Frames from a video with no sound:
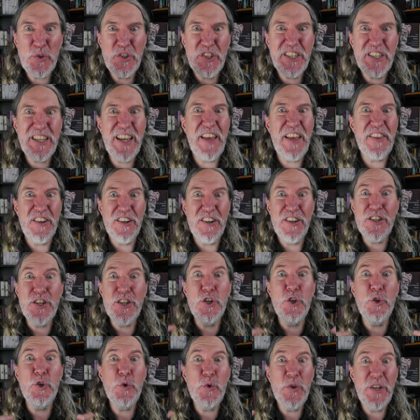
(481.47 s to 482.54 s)
together,
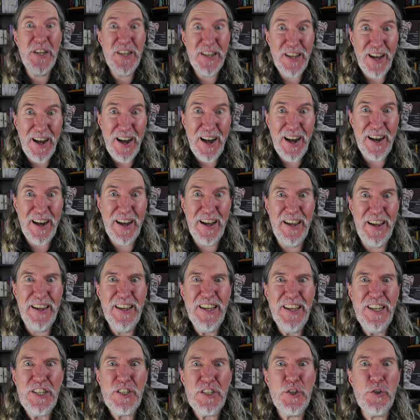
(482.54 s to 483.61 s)
you and I,
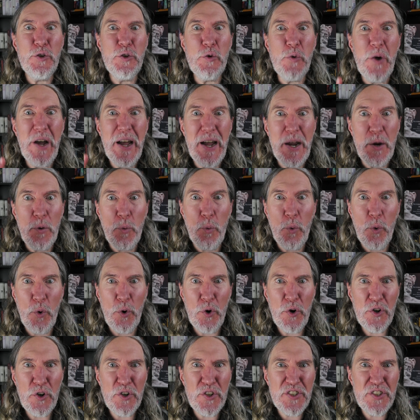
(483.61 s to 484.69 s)
to a
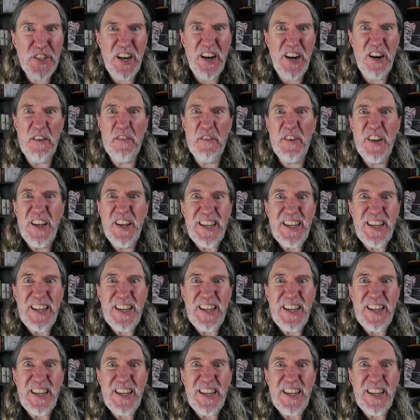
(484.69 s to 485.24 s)
world of